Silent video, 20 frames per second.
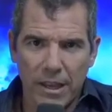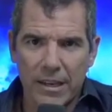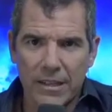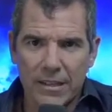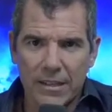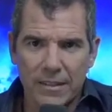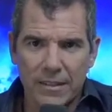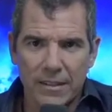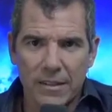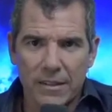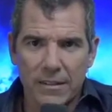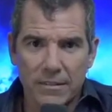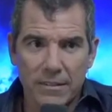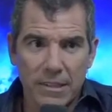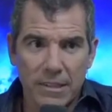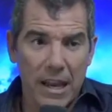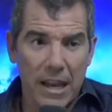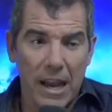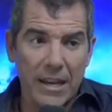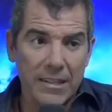Like,
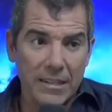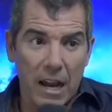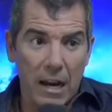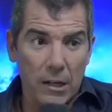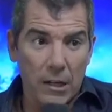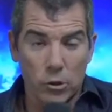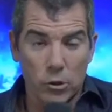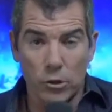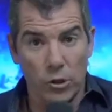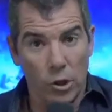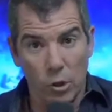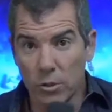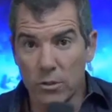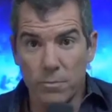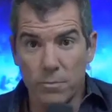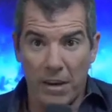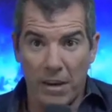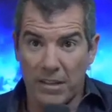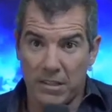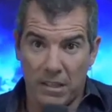the eye doctor
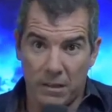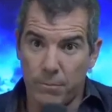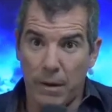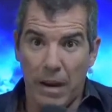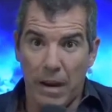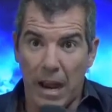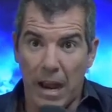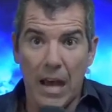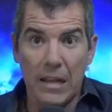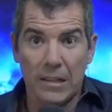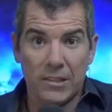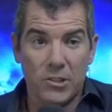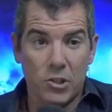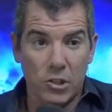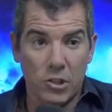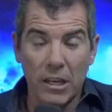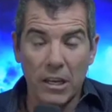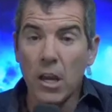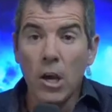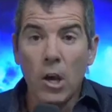knows basic
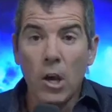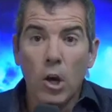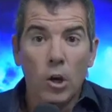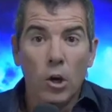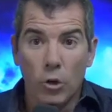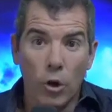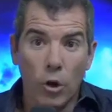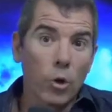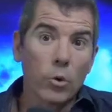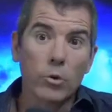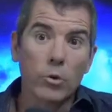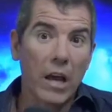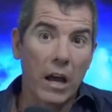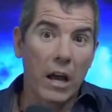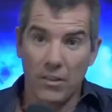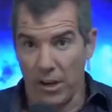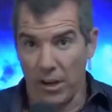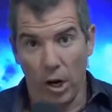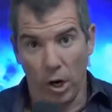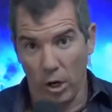biology, knows
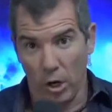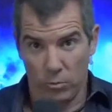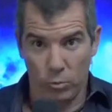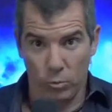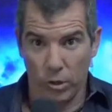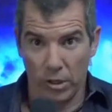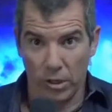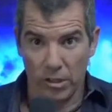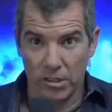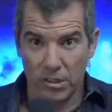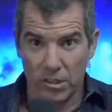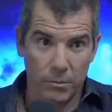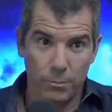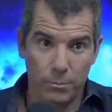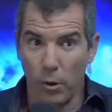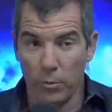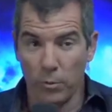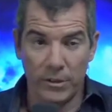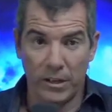how the heart works and the